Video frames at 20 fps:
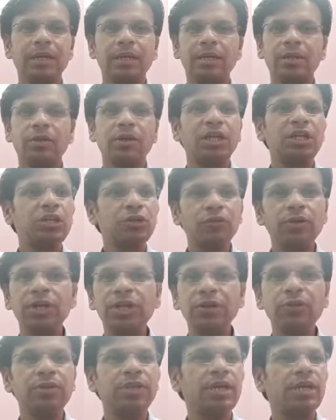So I told
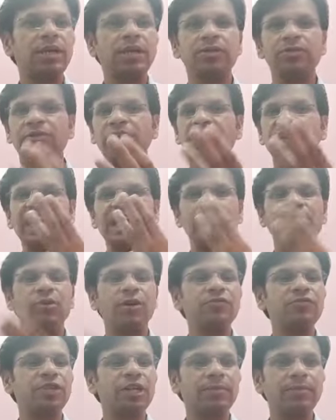you there are 3 types
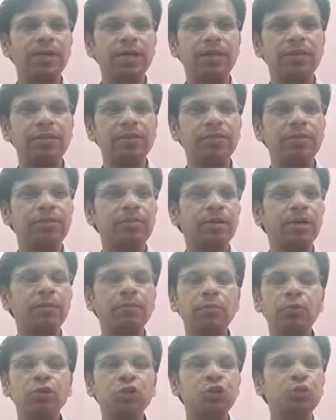of dramas
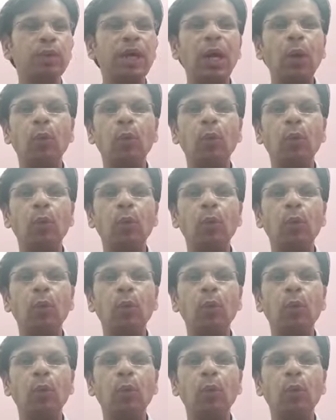composed by